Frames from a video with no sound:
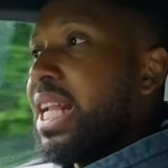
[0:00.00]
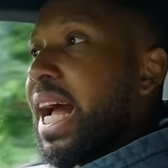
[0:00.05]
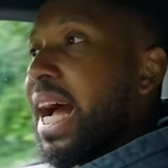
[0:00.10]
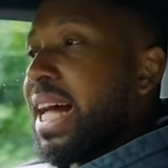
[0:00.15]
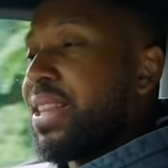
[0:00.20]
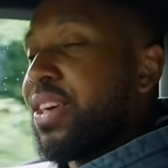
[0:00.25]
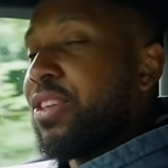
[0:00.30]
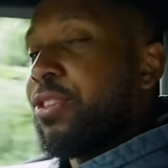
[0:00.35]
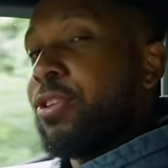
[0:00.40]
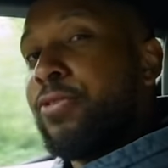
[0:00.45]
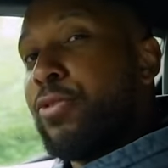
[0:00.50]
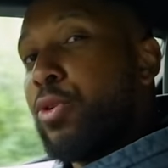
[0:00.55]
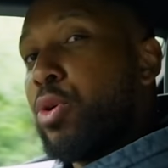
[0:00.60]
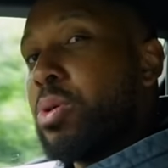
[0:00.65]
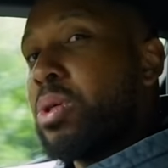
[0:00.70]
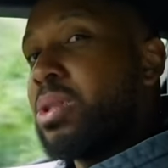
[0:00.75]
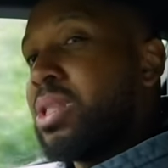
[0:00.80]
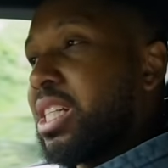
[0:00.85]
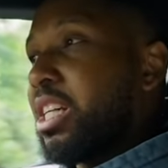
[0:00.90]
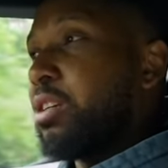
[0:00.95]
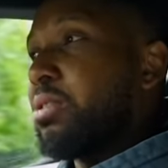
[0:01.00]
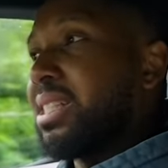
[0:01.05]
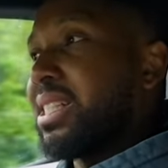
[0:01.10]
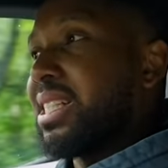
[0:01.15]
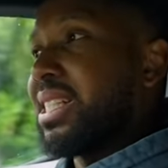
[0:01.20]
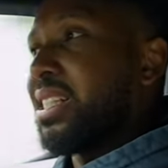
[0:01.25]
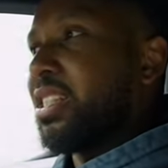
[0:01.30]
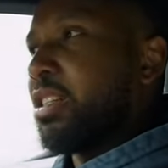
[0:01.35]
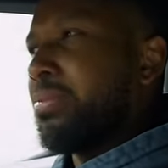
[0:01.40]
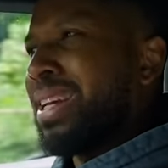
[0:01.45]
And then the four-wheel steering
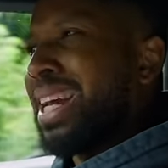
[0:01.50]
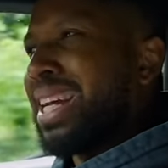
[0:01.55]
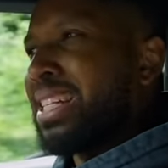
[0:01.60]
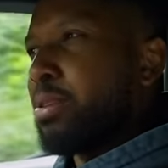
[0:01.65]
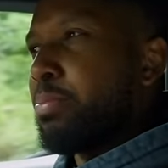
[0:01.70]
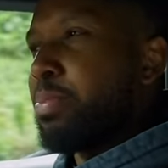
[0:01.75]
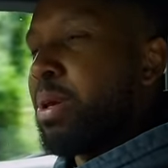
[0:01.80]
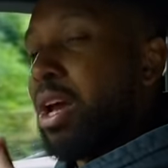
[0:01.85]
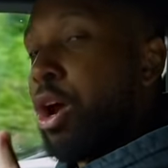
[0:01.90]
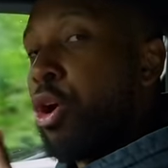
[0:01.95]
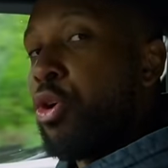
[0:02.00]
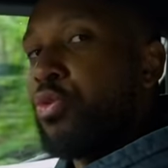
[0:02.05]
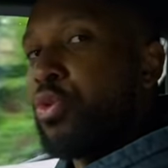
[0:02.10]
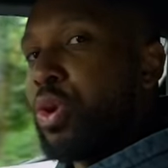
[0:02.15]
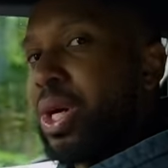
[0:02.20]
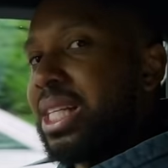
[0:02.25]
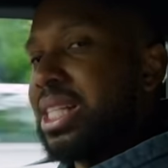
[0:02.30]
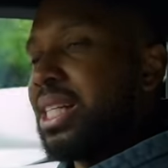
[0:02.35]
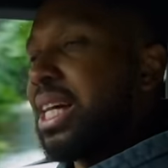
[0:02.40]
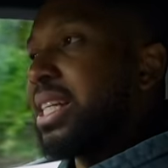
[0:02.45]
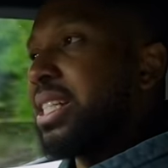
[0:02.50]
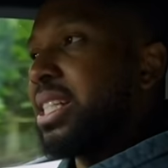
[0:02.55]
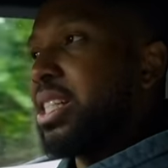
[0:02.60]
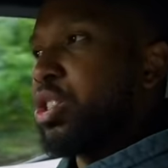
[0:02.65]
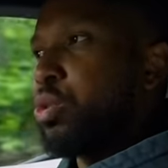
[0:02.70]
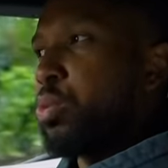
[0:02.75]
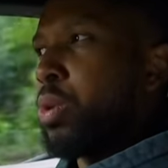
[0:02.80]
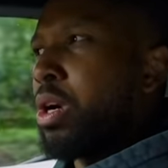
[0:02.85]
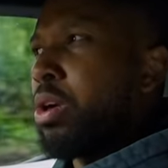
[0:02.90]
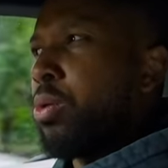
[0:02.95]
system gets a bit overexcited
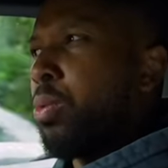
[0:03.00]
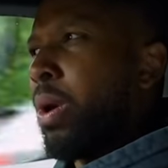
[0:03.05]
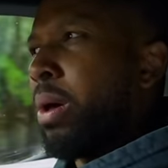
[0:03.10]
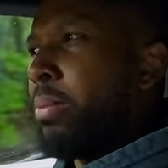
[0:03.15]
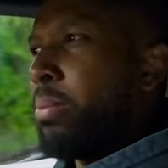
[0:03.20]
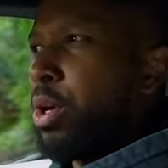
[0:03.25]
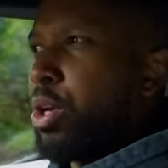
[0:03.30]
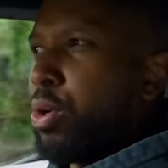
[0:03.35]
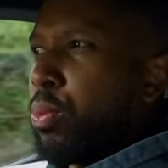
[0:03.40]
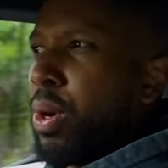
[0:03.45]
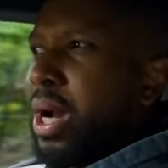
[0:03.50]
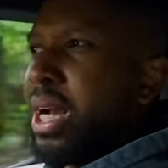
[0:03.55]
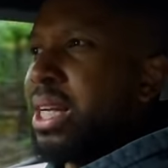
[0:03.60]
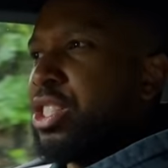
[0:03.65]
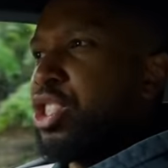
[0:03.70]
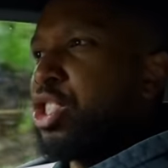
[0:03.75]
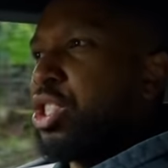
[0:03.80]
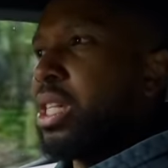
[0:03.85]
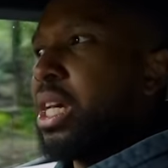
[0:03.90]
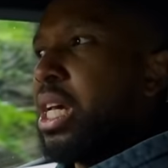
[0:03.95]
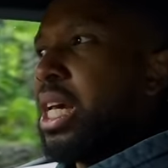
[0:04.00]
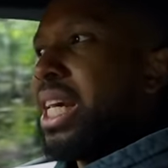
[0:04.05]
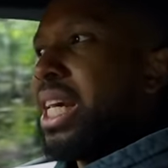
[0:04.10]
as well in wet mode, where it's just